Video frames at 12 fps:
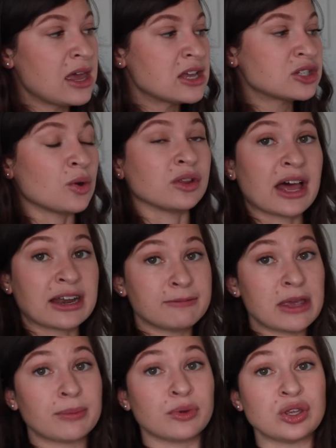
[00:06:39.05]
So a lot of
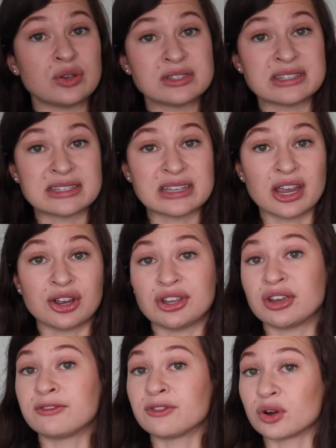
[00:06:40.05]
people use this
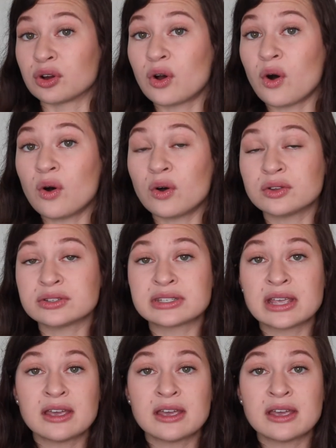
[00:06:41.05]
area for goals,